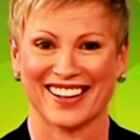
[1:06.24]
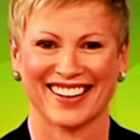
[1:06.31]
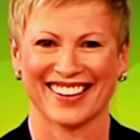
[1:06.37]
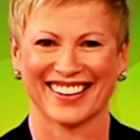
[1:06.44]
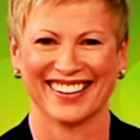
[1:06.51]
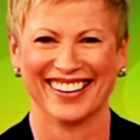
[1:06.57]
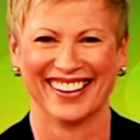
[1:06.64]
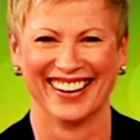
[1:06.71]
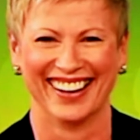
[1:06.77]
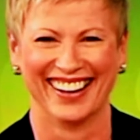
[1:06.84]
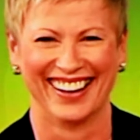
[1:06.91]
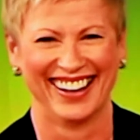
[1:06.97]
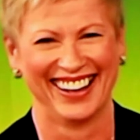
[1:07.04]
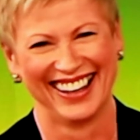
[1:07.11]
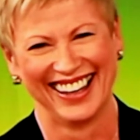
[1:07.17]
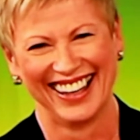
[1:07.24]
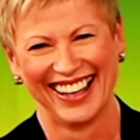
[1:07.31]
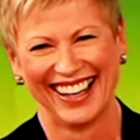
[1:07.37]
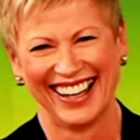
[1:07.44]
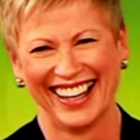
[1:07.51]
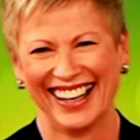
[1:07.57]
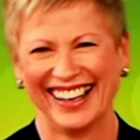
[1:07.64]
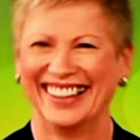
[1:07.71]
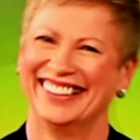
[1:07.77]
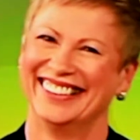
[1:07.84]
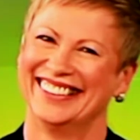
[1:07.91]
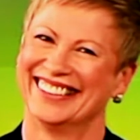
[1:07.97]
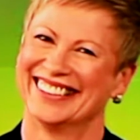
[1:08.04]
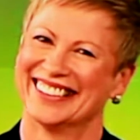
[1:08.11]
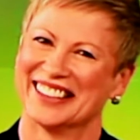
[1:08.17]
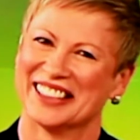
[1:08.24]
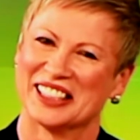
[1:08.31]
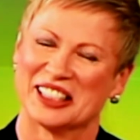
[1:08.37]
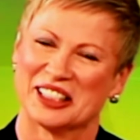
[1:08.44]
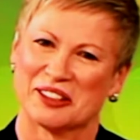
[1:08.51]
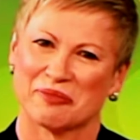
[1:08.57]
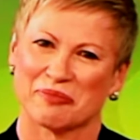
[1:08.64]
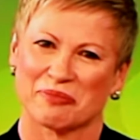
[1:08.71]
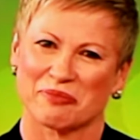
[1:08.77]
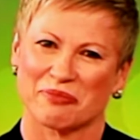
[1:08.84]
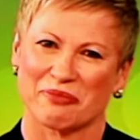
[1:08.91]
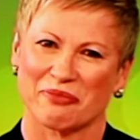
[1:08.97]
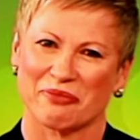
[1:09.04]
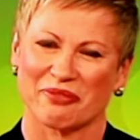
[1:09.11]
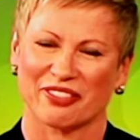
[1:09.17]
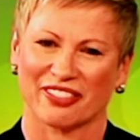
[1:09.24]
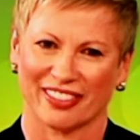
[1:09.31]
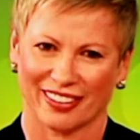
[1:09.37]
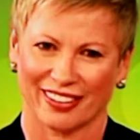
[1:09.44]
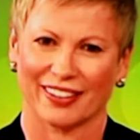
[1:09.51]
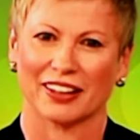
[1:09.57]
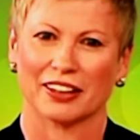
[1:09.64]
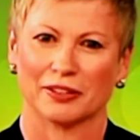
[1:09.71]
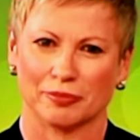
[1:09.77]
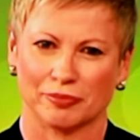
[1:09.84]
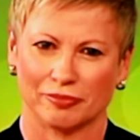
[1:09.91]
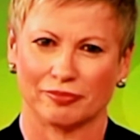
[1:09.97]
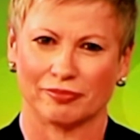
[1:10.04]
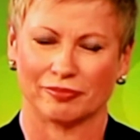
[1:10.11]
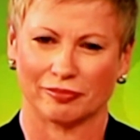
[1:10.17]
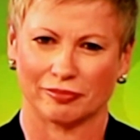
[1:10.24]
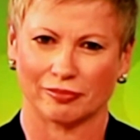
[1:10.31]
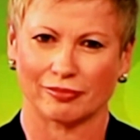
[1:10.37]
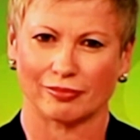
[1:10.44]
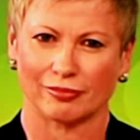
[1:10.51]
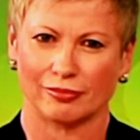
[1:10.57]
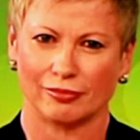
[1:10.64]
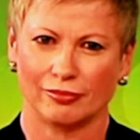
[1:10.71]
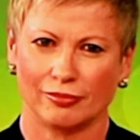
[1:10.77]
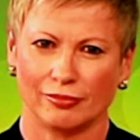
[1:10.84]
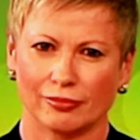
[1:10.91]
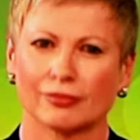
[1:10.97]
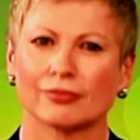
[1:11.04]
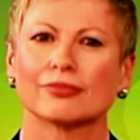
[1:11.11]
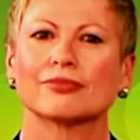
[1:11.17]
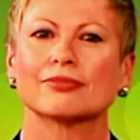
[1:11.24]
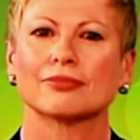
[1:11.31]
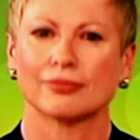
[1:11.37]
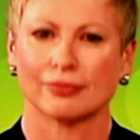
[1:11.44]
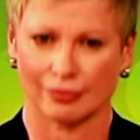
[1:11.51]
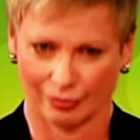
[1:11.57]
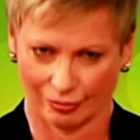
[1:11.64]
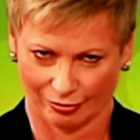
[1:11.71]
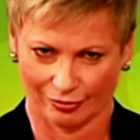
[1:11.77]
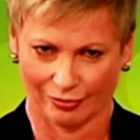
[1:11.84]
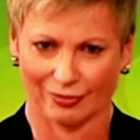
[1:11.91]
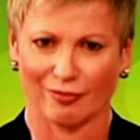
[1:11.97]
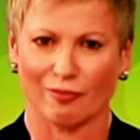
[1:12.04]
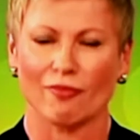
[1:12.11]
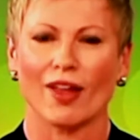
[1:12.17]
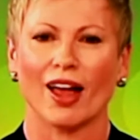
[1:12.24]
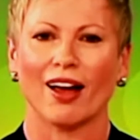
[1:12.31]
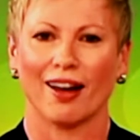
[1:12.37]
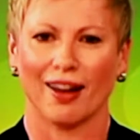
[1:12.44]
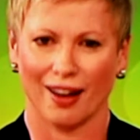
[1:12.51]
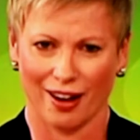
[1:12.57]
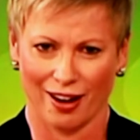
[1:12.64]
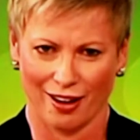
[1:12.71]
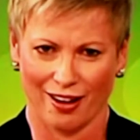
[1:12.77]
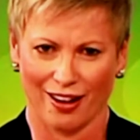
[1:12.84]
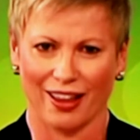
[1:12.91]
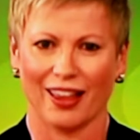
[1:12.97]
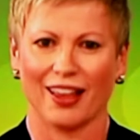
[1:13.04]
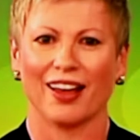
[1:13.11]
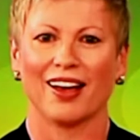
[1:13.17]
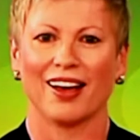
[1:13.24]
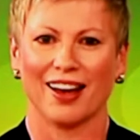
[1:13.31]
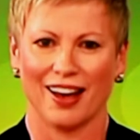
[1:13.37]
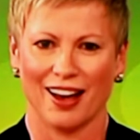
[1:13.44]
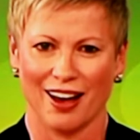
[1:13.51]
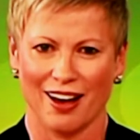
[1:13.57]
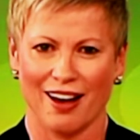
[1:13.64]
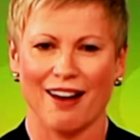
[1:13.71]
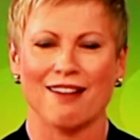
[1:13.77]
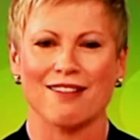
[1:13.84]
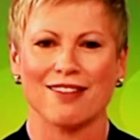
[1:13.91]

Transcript: And so it's sort of, that area is found its way into a list somewhere, I think, at one of our meetings on that.